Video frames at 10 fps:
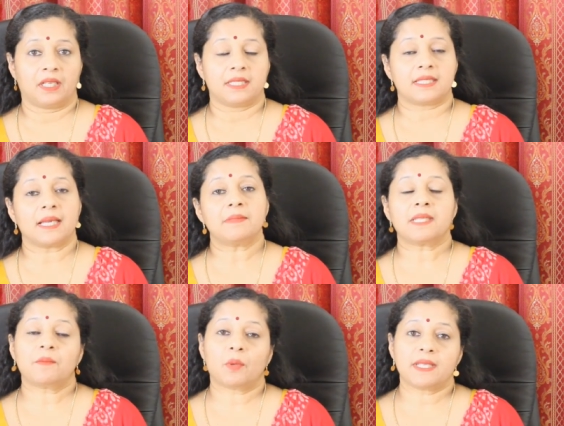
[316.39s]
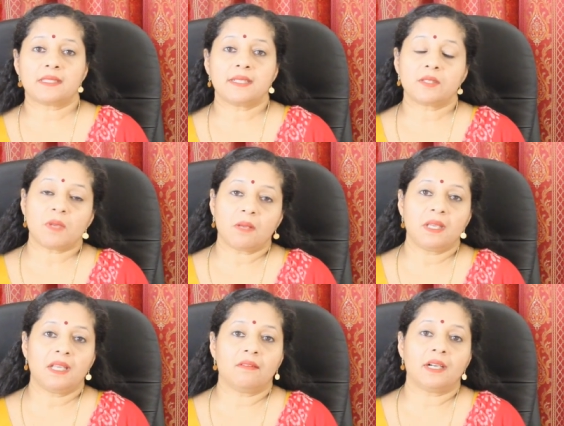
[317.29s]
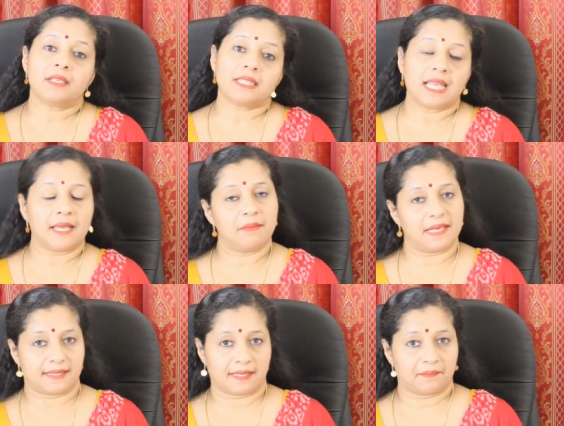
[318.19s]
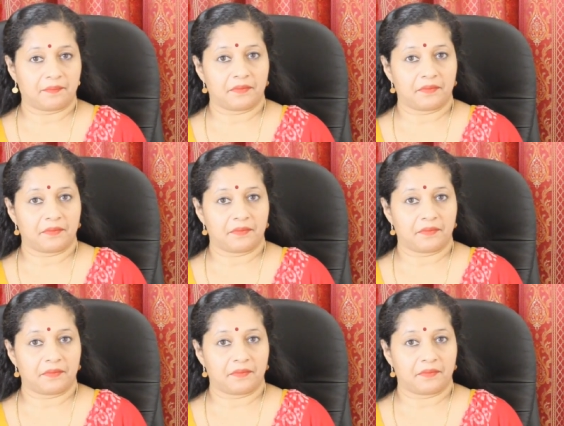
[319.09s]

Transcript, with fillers: Some sub-questions may be given as A, B, C.